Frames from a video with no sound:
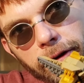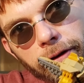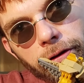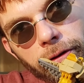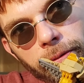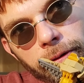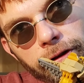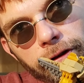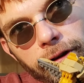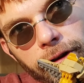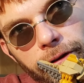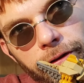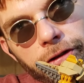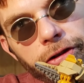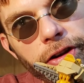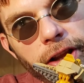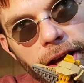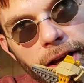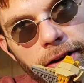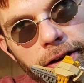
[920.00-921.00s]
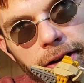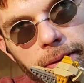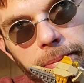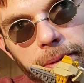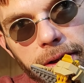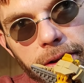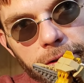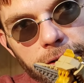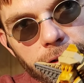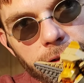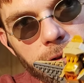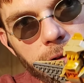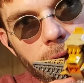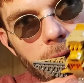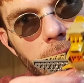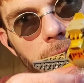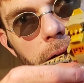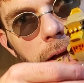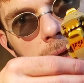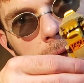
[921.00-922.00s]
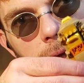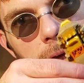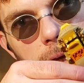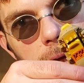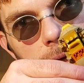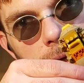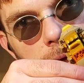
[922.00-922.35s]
to his little standing pieces. He